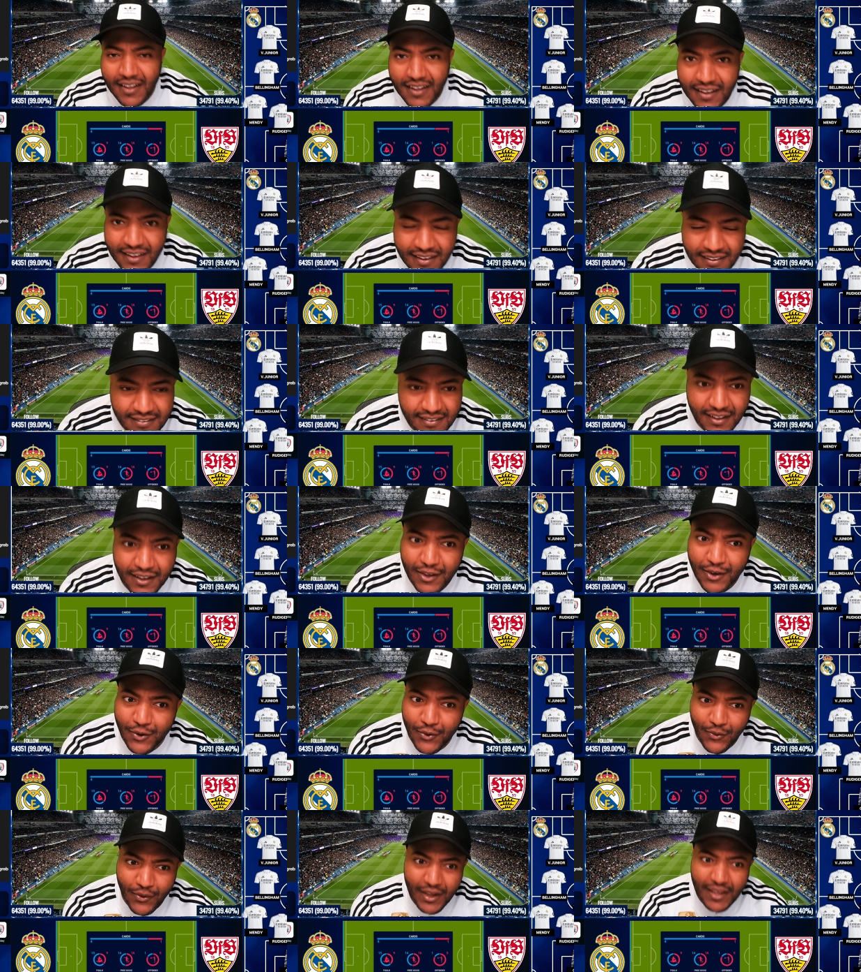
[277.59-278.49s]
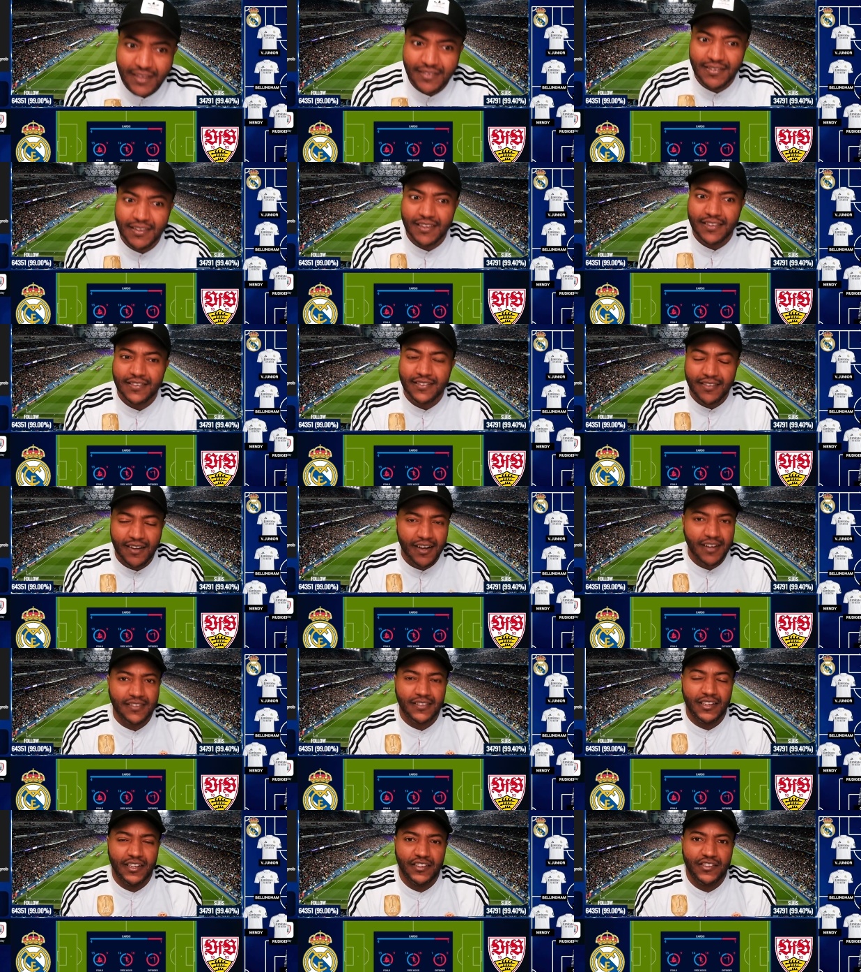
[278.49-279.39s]
That is a crazy
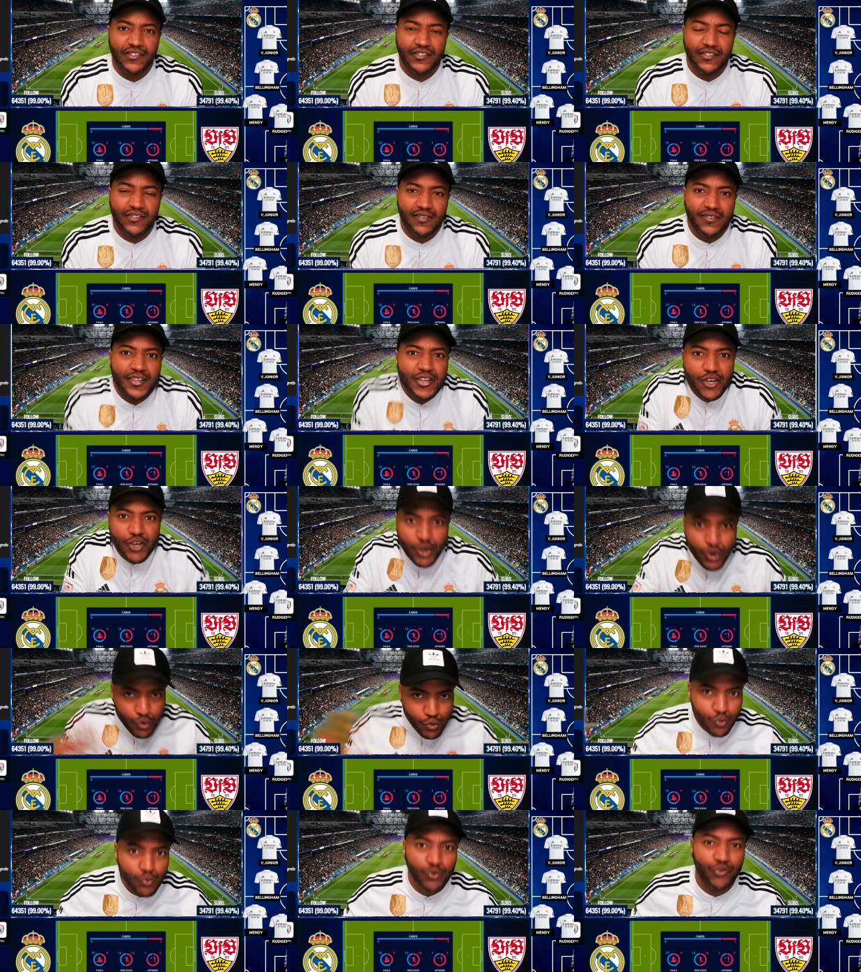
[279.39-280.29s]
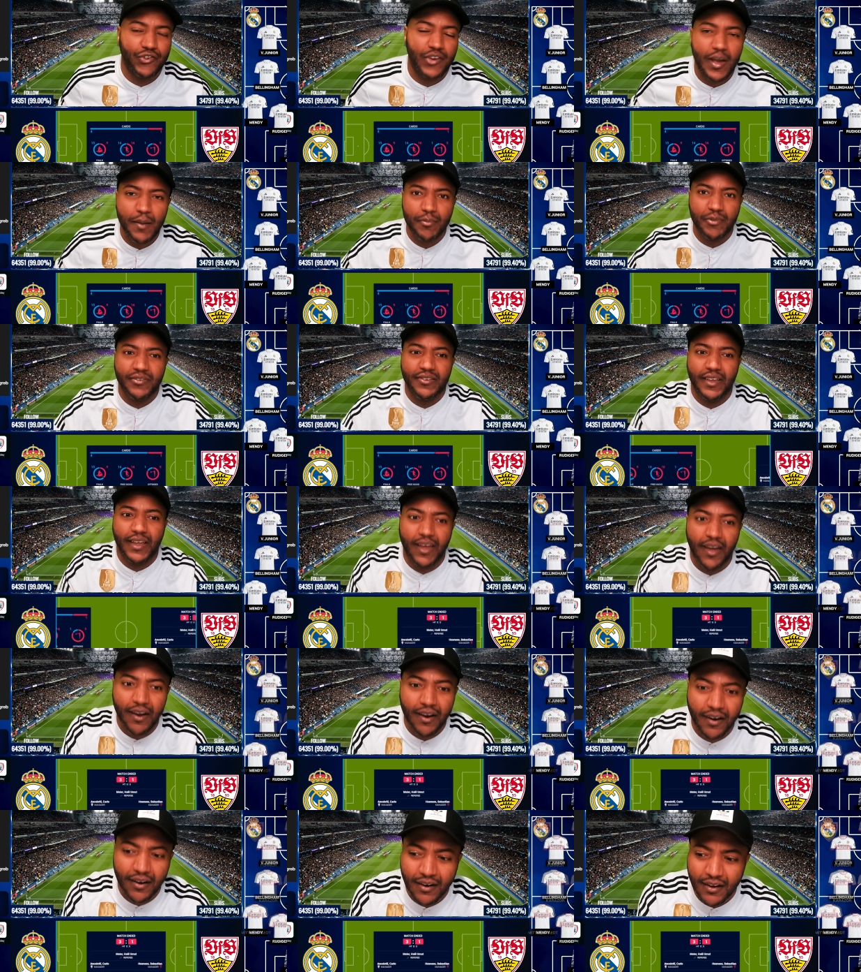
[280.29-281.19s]
start to this new Champions League
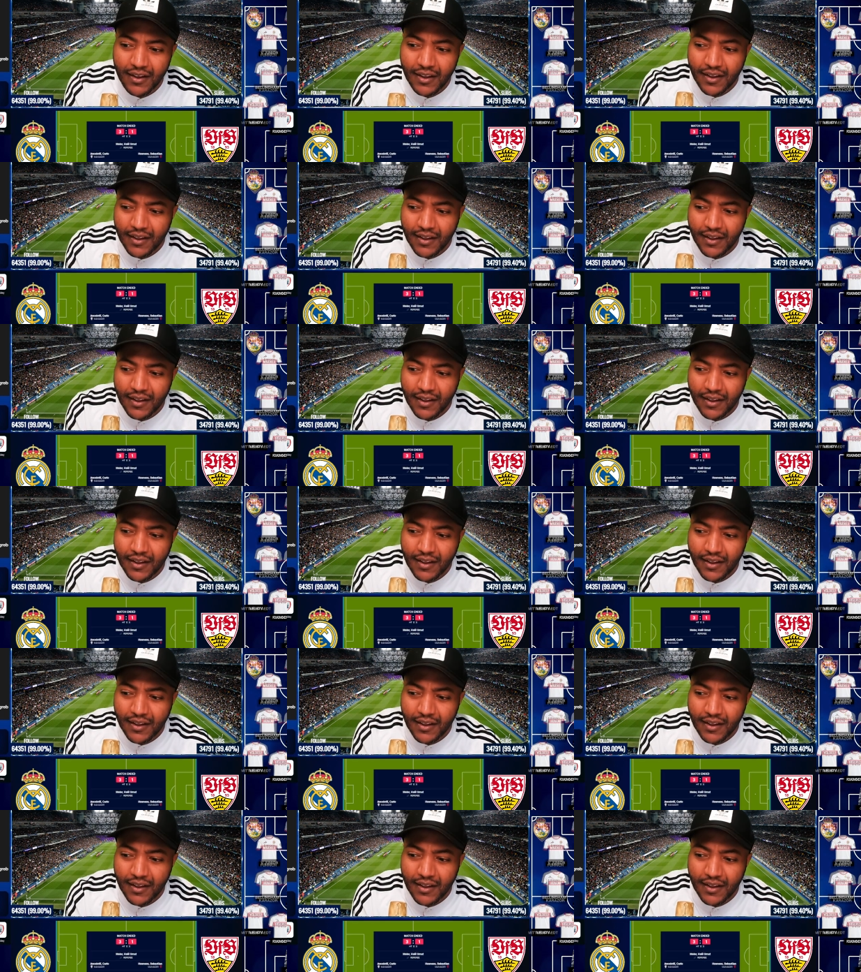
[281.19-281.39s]
era.